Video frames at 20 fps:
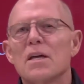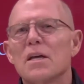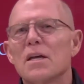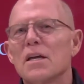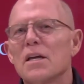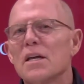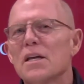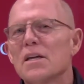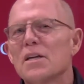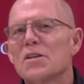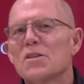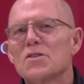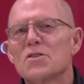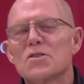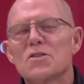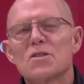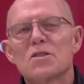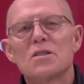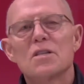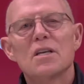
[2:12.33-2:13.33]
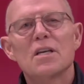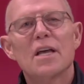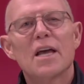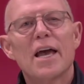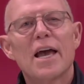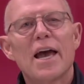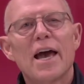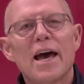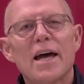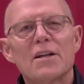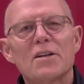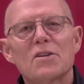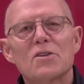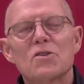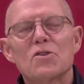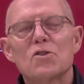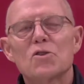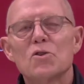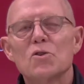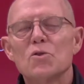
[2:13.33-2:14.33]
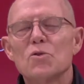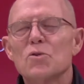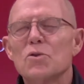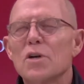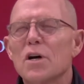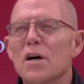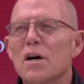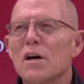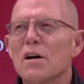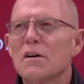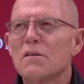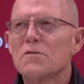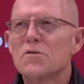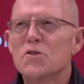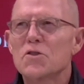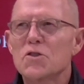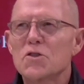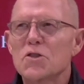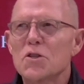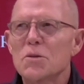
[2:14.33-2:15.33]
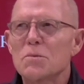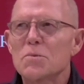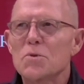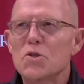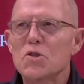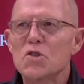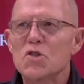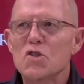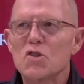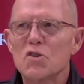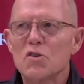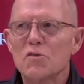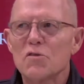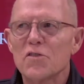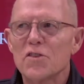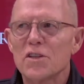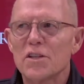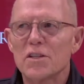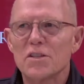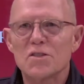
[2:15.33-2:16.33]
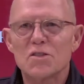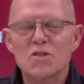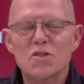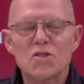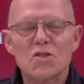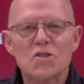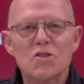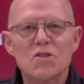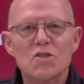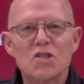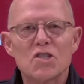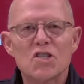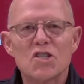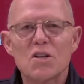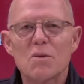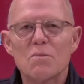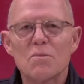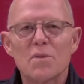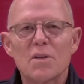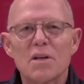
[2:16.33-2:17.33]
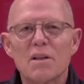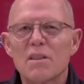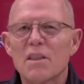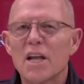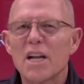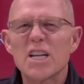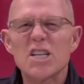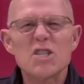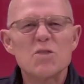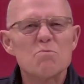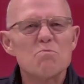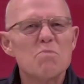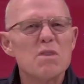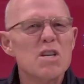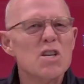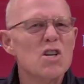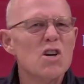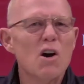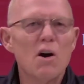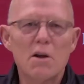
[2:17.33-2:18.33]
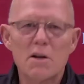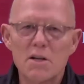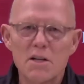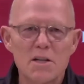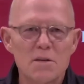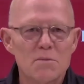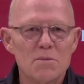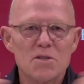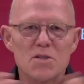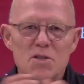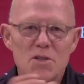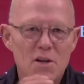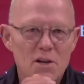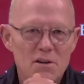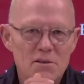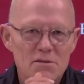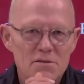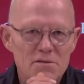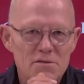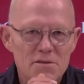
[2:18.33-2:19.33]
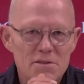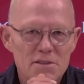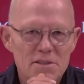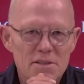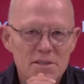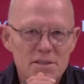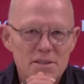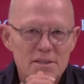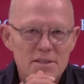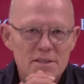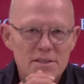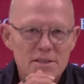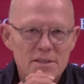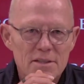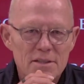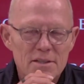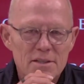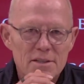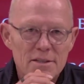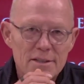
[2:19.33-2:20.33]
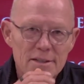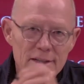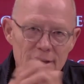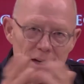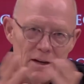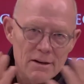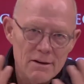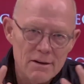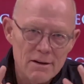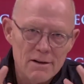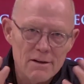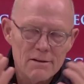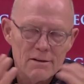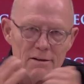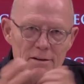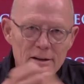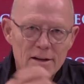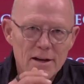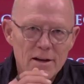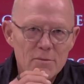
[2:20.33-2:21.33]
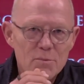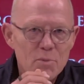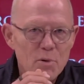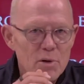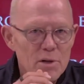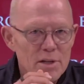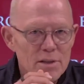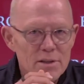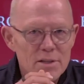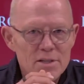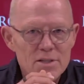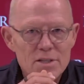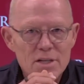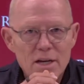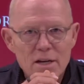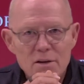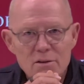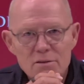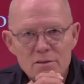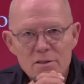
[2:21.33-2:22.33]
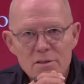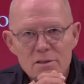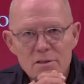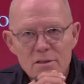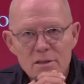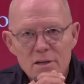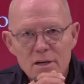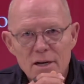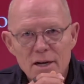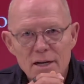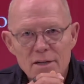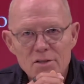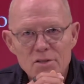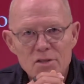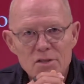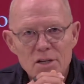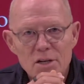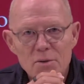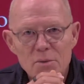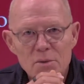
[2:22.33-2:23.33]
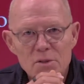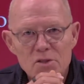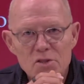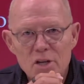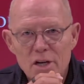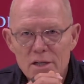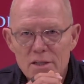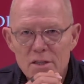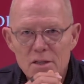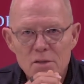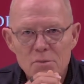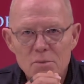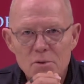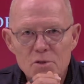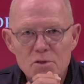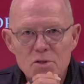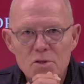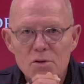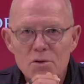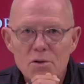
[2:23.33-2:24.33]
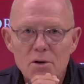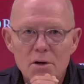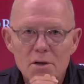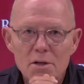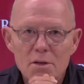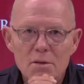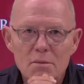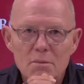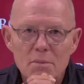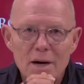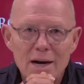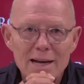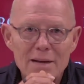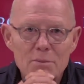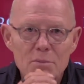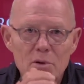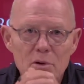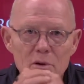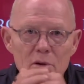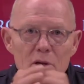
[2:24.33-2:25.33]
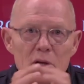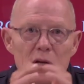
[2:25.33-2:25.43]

is the attitude of subservience to something that is beyond himself. Now, I pointed this out. Einstein rejected the personal God of the Bible,